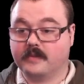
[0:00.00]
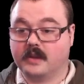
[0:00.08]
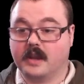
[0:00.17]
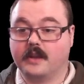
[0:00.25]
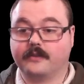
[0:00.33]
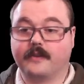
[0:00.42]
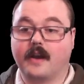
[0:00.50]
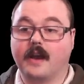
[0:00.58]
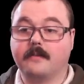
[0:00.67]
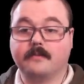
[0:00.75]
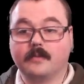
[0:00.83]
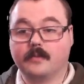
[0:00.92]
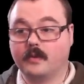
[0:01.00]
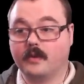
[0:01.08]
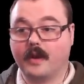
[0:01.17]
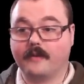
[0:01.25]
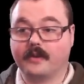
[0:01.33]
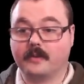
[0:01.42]
It's fine. We've
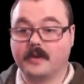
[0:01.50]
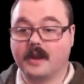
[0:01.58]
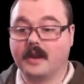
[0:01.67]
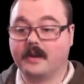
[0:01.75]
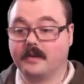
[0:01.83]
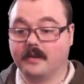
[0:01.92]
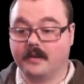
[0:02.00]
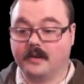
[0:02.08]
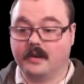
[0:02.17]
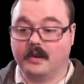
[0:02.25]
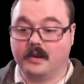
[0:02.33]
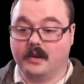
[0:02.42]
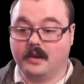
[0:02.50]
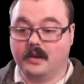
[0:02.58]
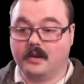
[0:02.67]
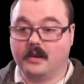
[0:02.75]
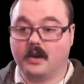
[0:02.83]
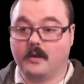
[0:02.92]
got everything we need.
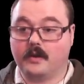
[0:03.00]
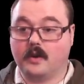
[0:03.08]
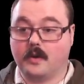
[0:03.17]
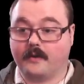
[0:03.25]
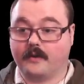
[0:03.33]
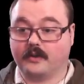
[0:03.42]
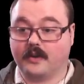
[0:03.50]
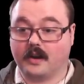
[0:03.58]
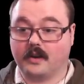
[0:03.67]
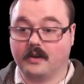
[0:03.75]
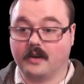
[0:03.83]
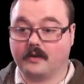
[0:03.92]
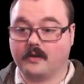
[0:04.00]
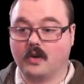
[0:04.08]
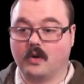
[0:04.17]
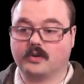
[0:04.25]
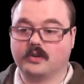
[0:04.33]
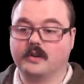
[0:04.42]
Oh, we do have a second. Of
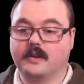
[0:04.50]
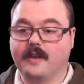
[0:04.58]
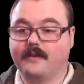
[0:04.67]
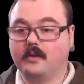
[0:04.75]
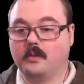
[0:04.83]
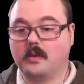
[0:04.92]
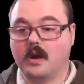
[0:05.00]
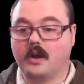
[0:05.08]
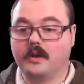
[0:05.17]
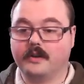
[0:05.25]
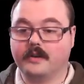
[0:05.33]
course, level 1